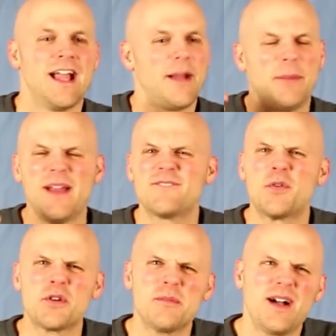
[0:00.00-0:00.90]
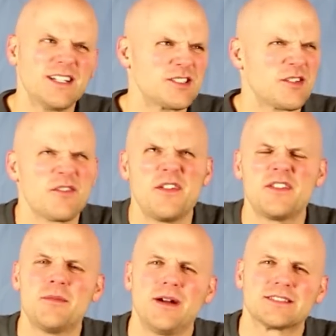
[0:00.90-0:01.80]
I paid $40 or
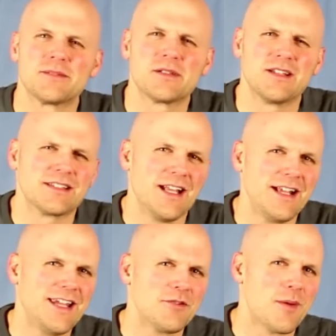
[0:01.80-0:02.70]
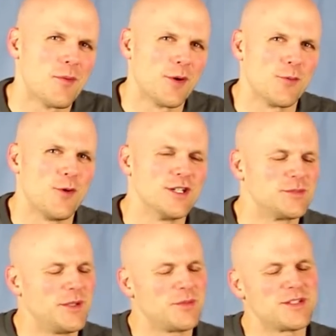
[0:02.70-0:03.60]
$50, something like that. I can't remember what it
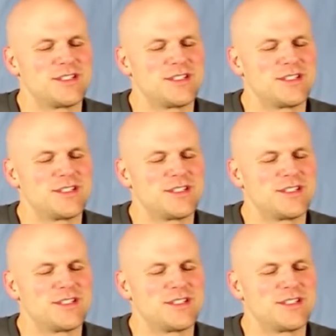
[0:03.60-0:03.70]
was, but it was